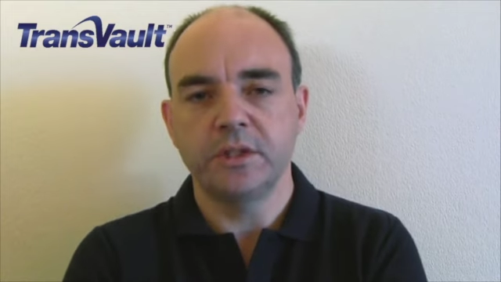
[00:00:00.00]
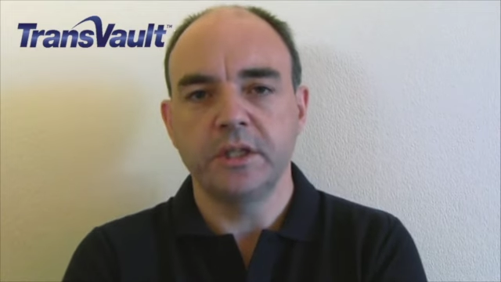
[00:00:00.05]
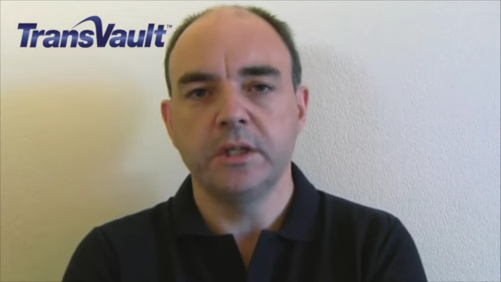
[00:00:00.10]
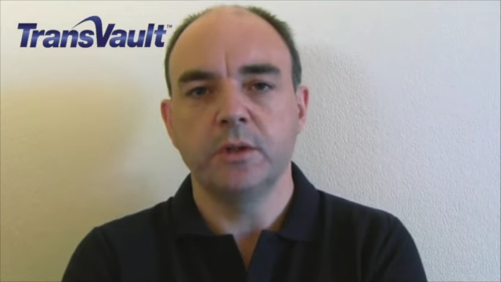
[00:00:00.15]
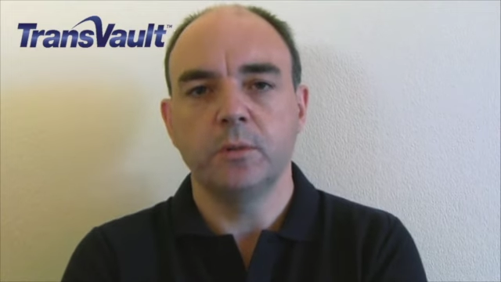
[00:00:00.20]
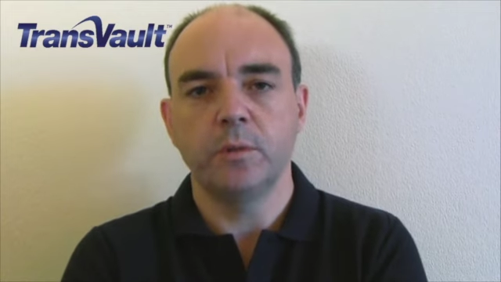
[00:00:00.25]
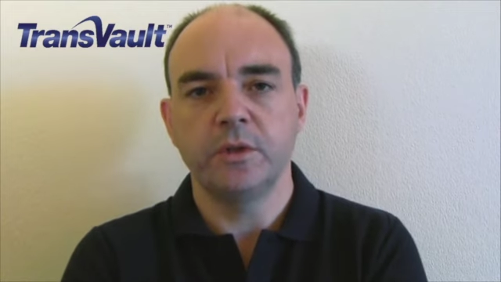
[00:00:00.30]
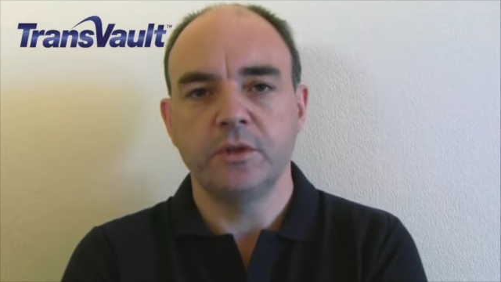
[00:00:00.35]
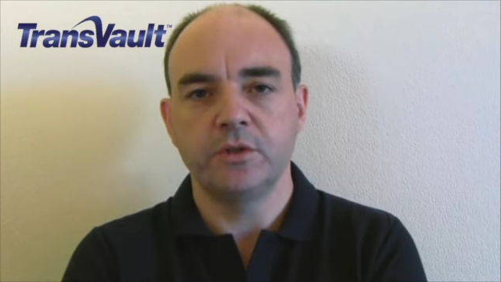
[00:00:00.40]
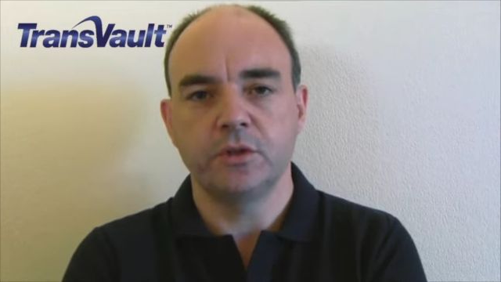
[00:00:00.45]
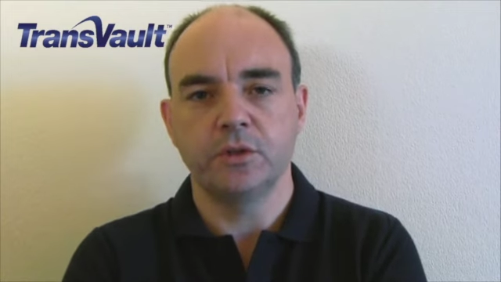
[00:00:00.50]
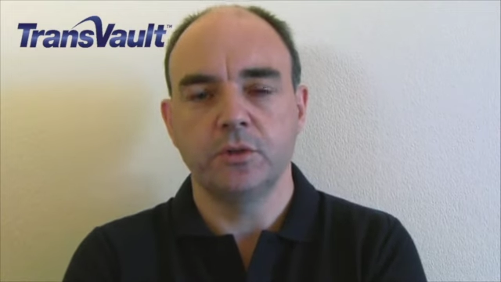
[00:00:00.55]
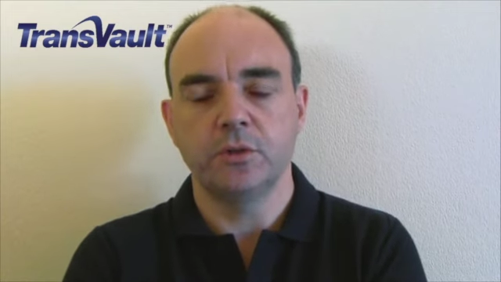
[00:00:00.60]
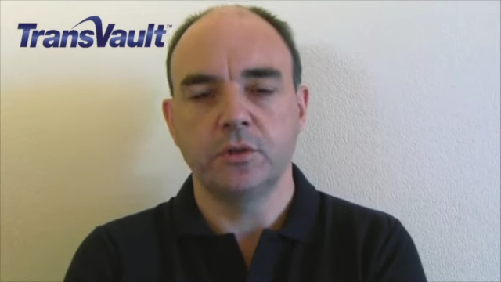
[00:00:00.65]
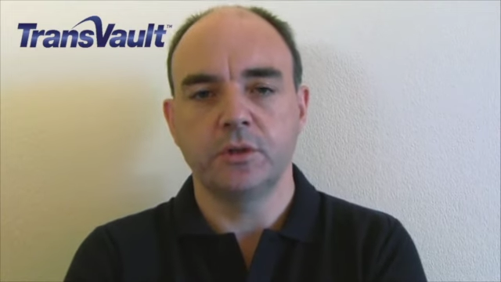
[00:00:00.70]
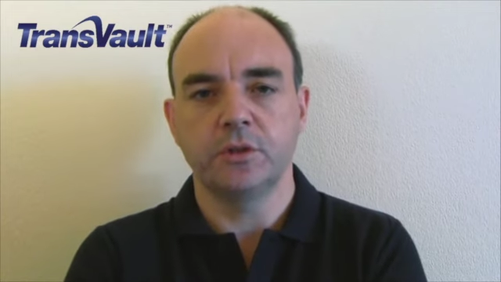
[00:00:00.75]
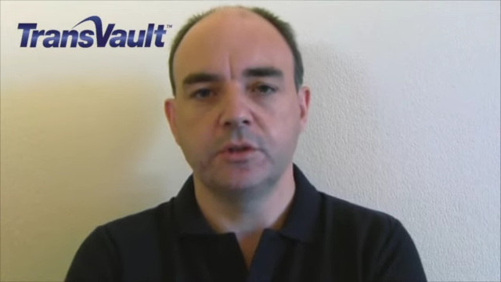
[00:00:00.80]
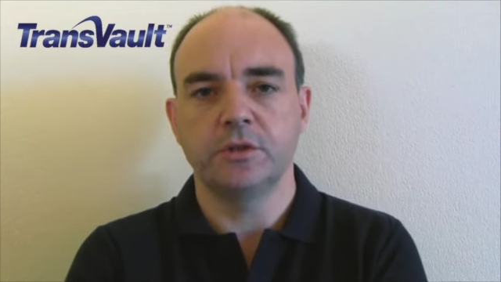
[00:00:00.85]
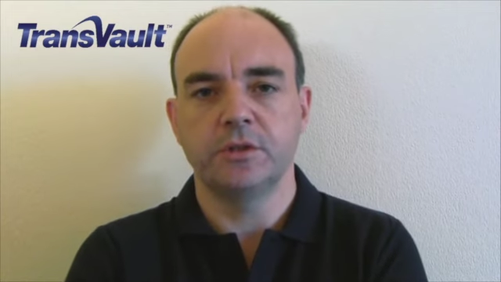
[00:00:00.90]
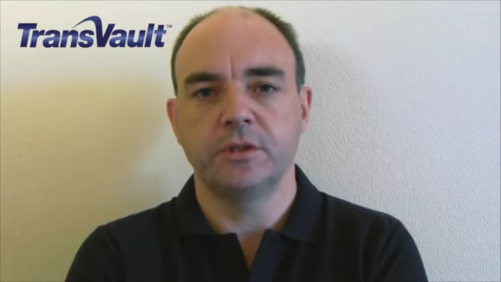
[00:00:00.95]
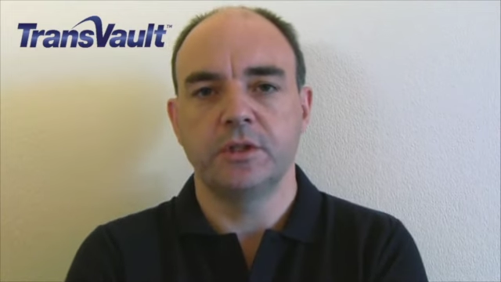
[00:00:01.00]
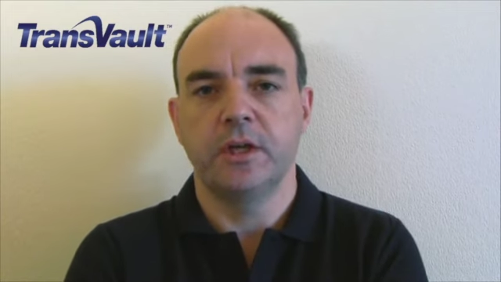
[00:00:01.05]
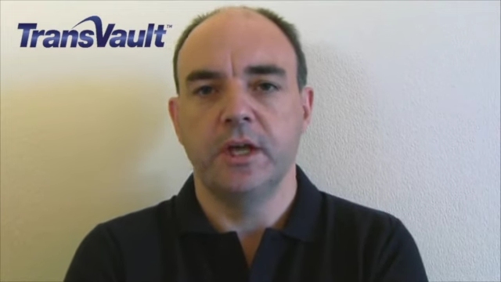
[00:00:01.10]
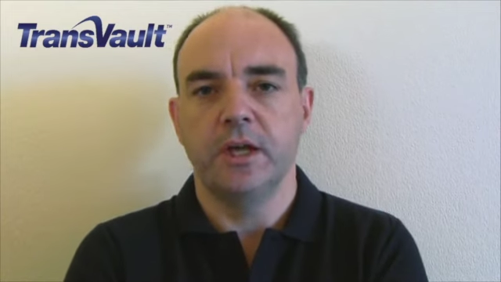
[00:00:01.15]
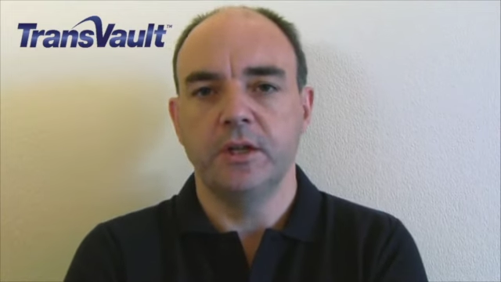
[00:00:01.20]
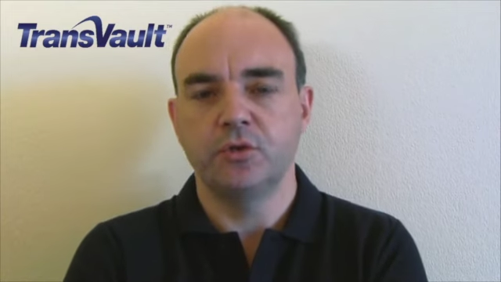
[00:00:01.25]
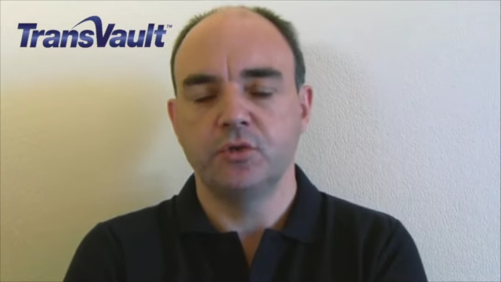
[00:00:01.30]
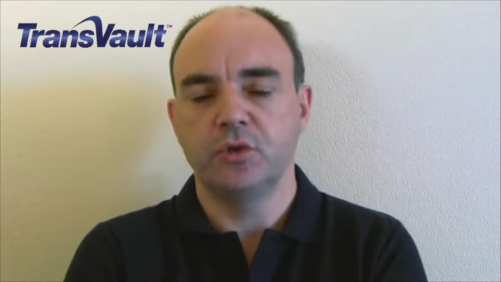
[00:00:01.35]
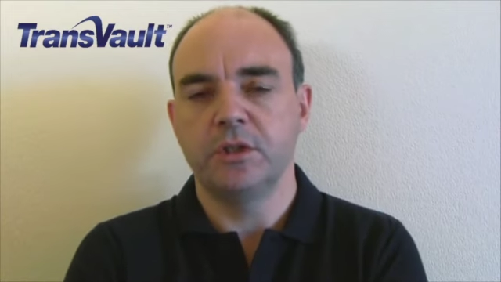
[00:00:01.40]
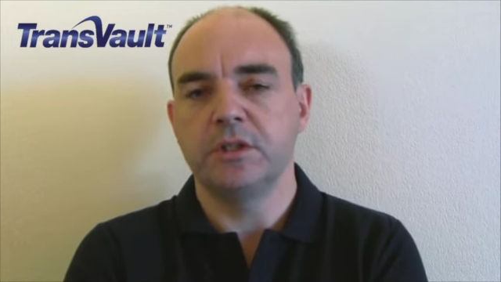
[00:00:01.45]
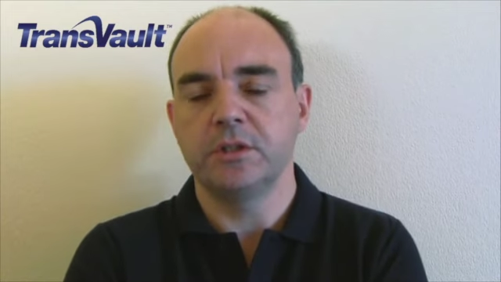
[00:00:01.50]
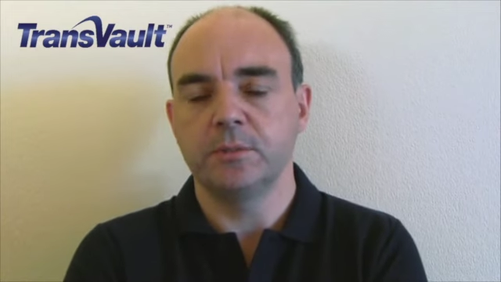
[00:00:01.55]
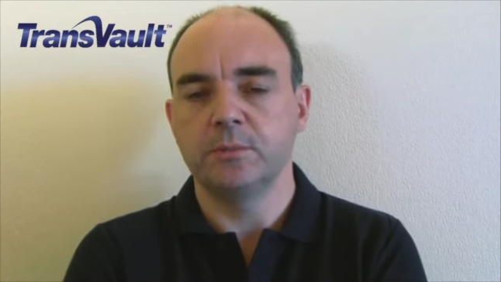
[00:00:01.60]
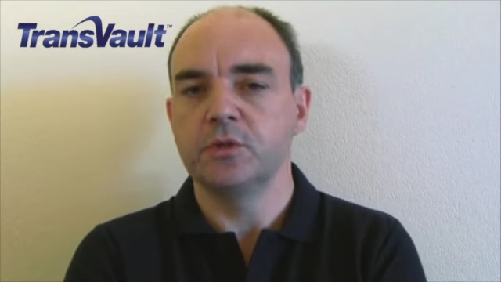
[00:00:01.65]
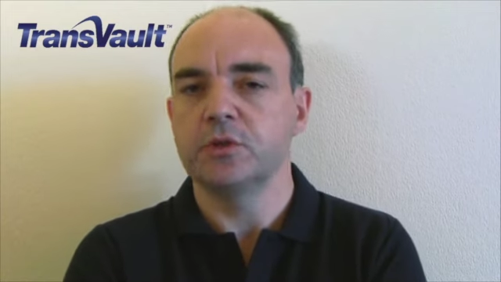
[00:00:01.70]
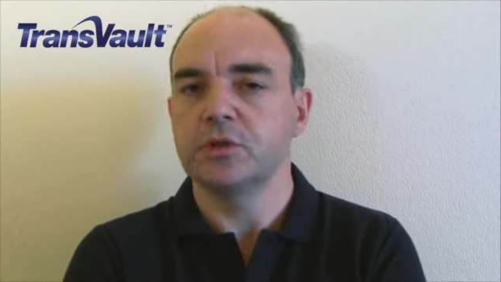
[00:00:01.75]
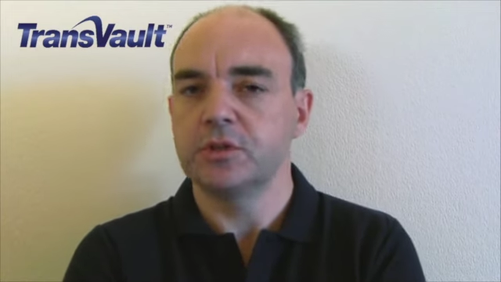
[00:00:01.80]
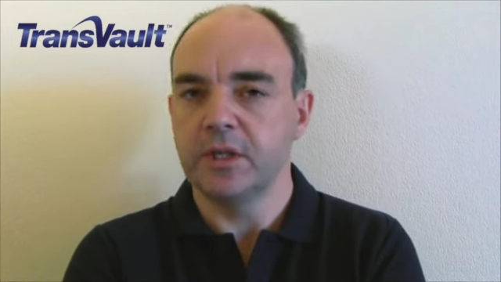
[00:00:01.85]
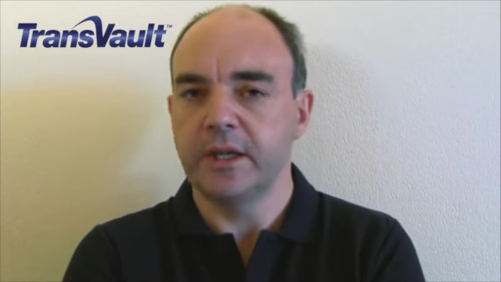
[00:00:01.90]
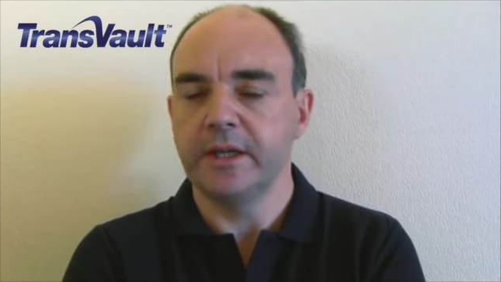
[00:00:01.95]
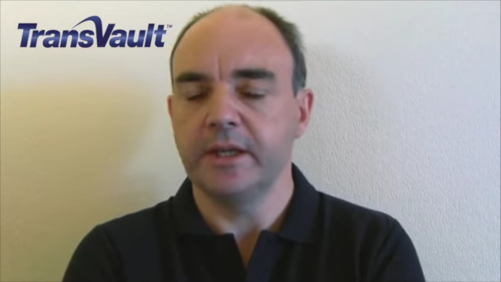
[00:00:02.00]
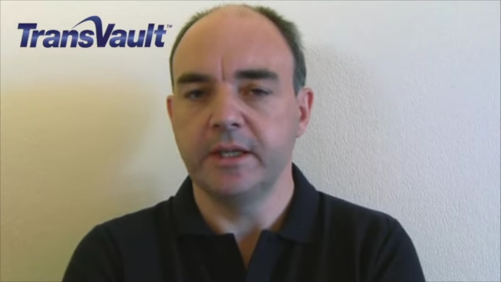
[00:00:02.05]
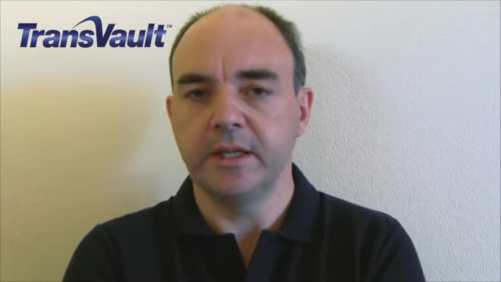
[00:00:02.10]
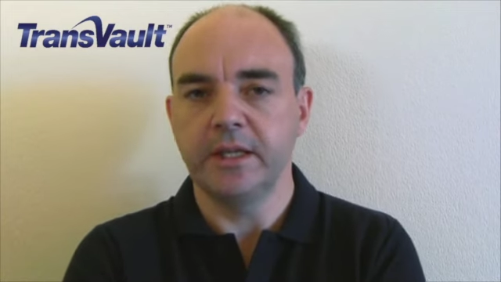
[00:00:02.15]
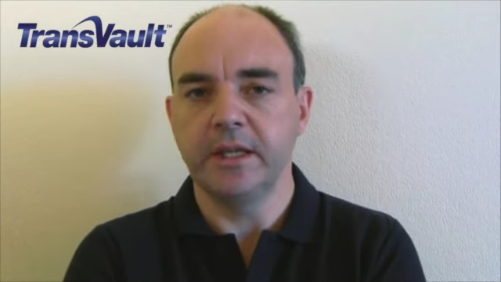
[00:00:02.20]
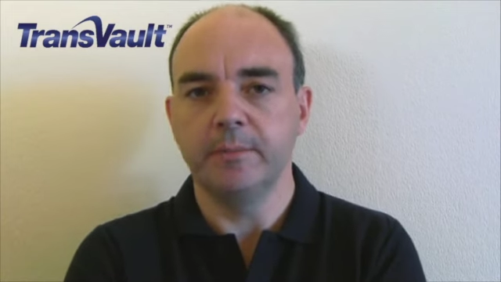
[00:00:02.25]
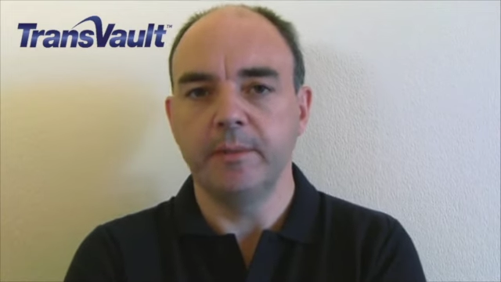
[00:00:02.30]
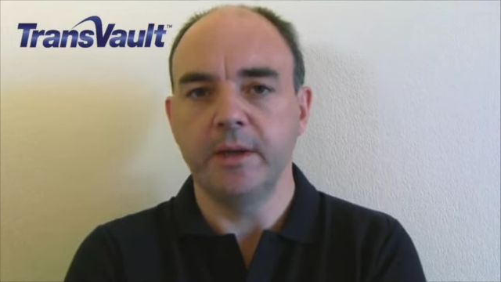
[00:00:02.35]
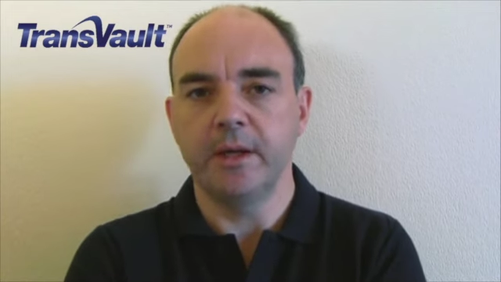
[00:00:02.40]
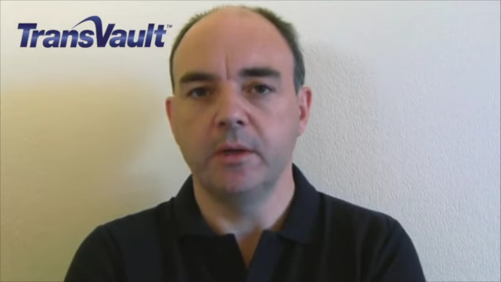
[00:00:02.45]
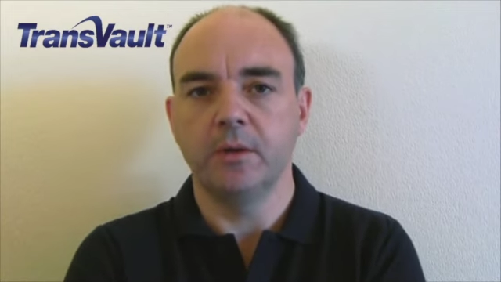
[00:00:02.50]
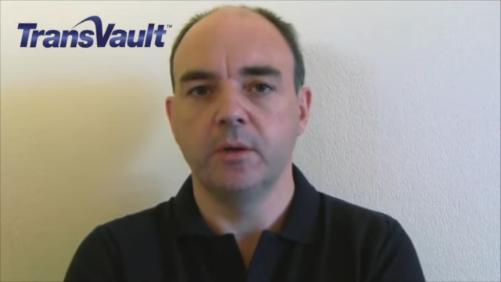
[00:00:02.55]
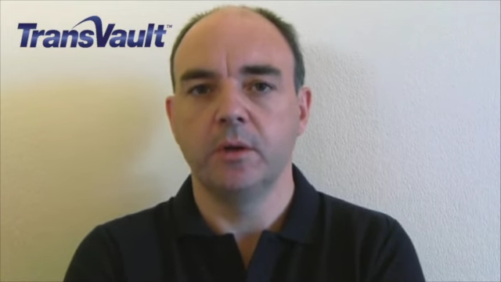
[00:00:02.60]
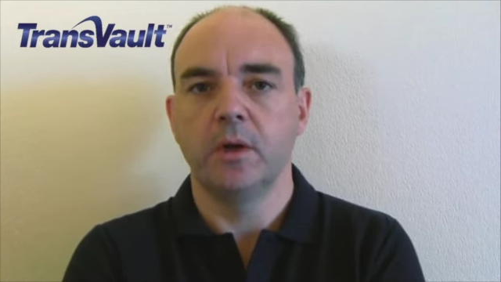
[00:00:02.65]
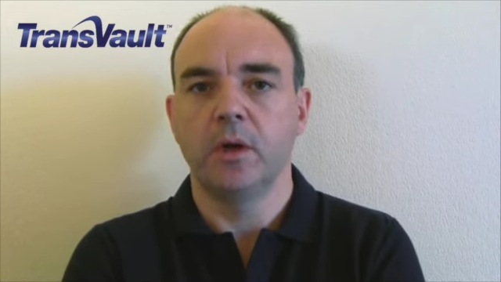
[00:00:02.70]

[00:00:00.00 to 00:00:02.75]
deal with shortcuts and treat them just like an email,